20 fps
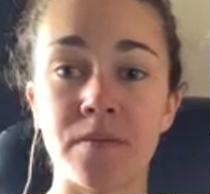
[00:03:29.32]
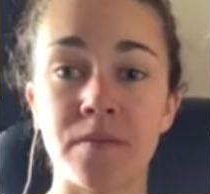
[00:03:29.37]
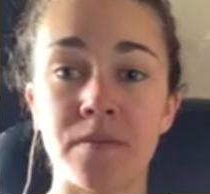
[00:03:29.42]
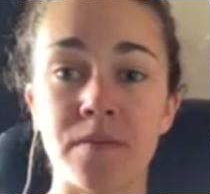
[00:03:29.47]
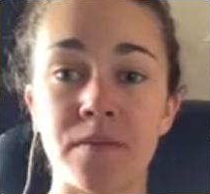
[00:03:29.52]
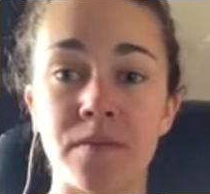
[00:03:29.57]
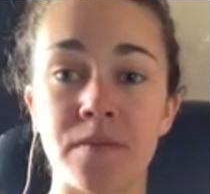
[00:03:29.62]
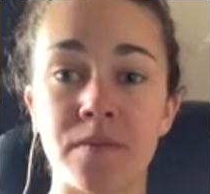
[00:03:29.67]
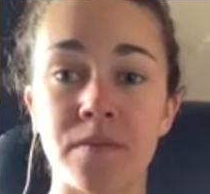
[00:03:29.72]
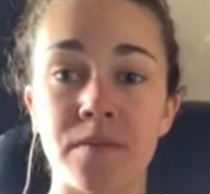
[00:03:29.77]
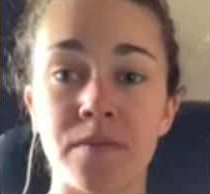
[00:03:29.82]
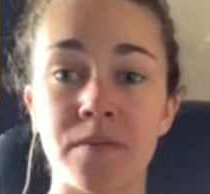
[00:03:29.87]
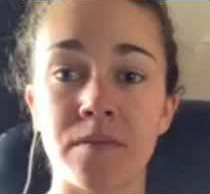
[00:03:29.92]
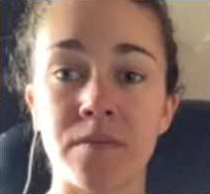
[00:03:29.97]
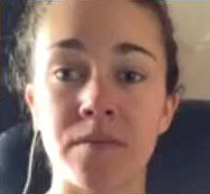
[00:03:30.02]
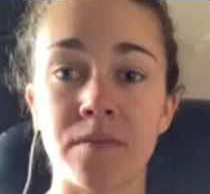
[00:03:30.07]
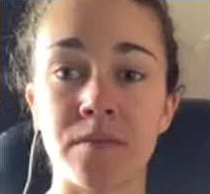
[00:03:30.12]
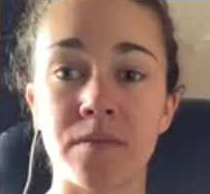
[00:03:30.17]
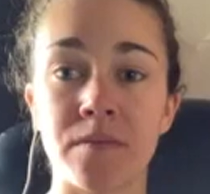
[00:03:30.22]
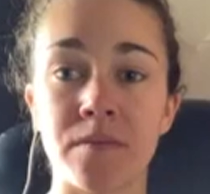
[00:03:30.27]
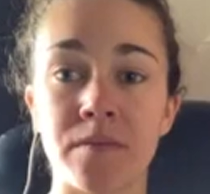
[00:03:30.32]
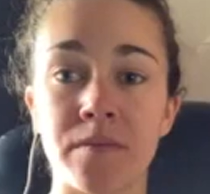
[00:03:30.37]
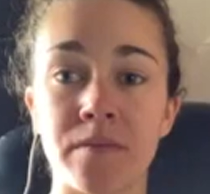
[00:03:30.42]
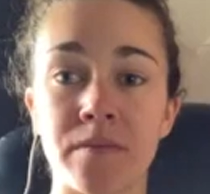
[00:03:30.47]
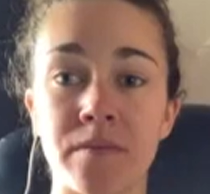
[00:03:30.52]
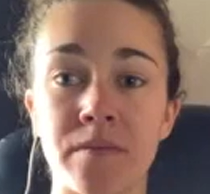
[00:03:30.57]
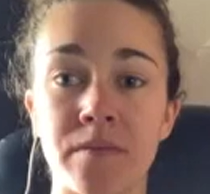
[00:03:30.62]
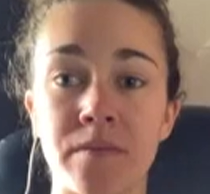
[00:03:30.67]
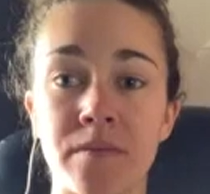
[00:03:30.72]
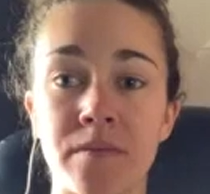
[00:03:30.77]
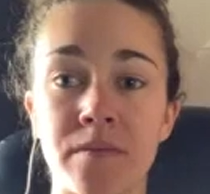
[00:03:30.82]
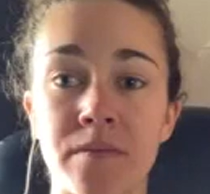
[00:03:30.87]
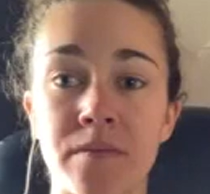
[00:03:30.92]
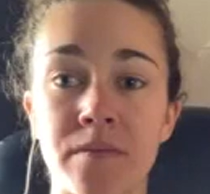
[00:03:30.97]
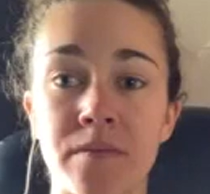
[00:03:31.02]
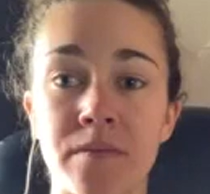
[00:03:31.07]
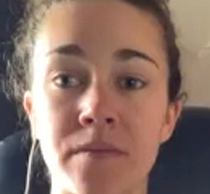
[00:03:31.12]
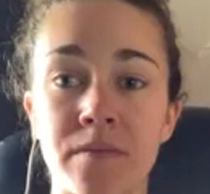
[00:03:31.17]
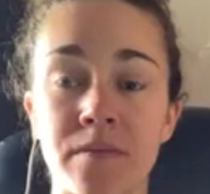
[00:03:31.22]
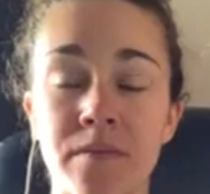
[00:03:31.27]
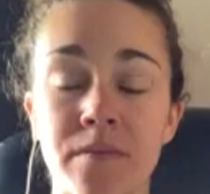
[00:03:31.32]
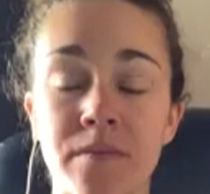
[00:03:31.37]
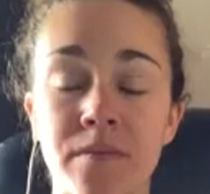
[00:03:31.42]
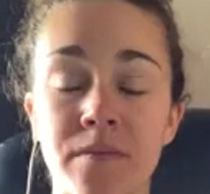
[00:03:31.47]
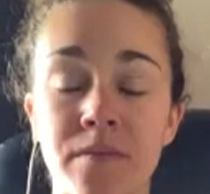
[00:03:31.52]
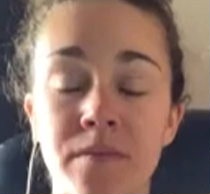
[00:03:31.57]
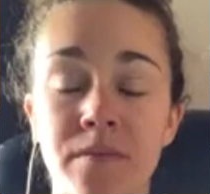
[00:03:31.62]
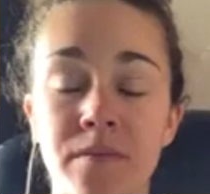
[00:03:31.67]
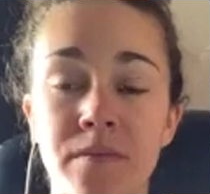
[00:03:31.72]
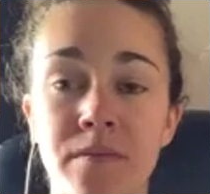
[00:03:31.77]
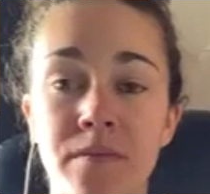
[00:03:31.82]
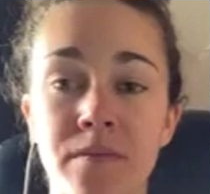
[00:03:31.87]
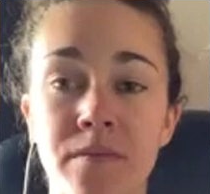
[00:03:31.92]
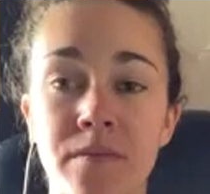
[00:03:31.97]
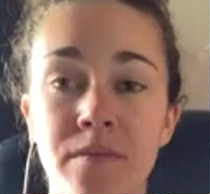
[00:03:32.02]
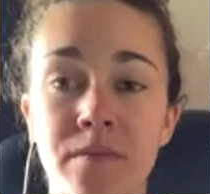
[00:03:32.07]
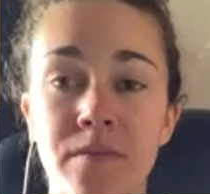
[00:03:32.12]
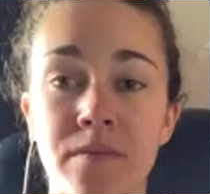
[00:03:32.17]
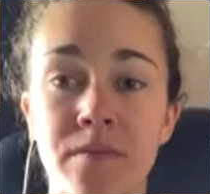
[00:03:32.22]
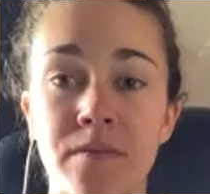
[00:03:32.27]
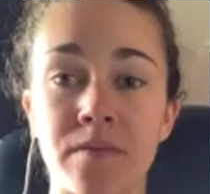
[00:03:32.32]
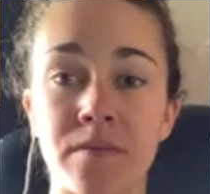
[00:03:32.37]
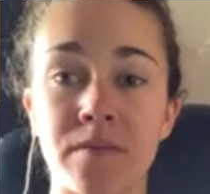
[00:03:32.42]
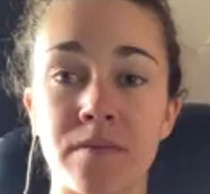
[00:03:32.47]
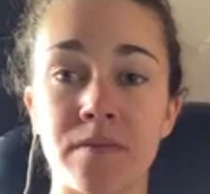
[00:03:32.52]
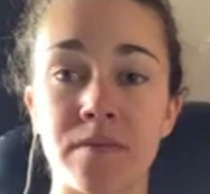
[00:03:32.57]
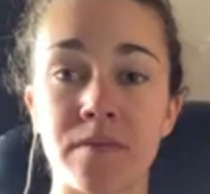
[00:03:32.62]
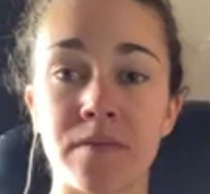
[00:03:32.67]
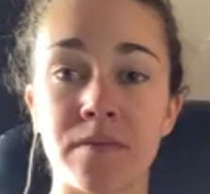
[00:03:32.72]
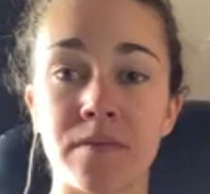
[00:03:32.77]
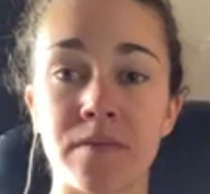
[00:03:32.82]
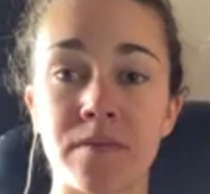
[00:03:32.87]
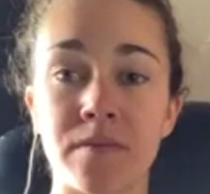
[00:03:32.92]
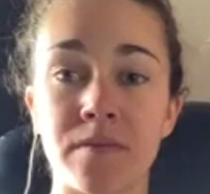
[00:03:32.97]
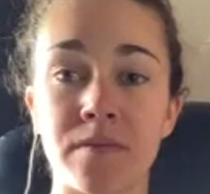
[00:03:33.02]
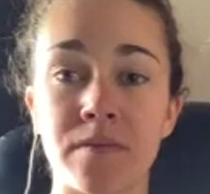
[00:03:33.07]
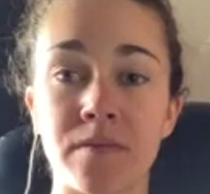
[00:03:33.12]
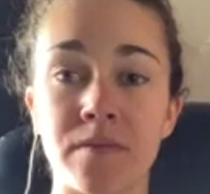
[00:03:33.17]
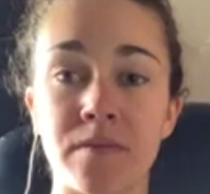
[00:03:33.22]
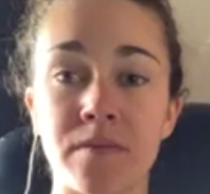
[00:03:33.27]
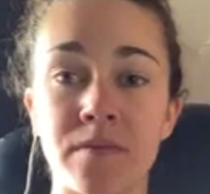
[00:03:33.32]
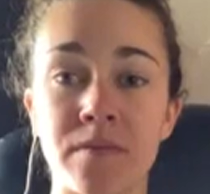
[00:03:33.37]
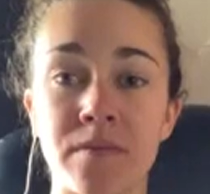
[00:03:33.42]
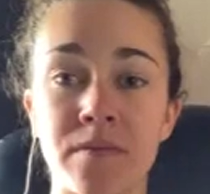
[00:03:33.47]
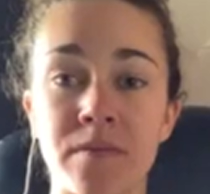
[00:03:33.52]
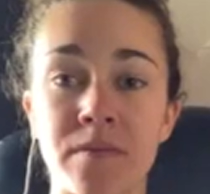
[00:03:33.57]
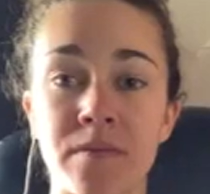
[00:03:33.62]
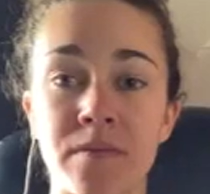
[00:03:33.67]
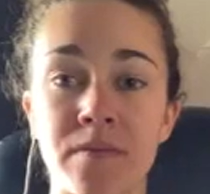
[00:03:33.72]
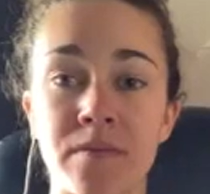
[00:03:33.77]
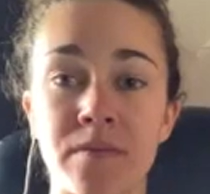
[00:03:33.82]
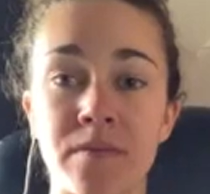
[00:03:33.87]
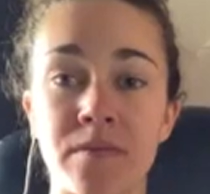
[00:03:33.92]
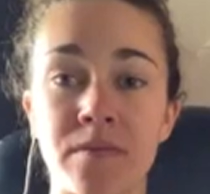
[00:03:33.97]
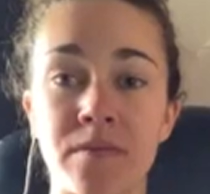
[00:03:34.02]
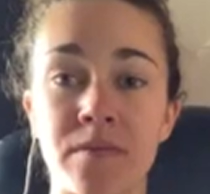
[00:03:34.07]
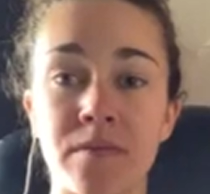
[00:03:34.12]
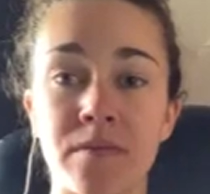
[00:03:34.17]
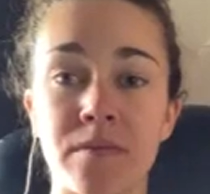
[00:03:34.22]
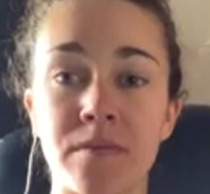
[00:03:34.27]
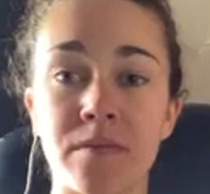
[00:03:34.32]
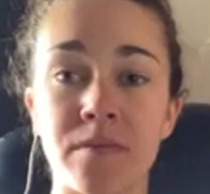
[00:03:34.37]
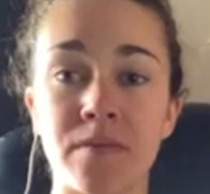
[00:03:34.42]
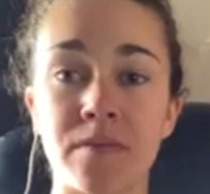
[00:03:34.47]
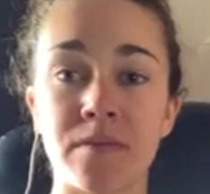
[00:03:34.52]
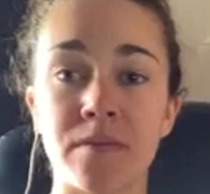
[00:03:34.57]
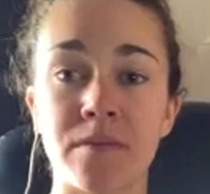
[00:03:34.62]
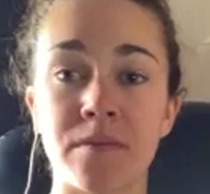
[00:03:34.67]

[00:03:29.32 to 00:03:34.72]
(not speaking)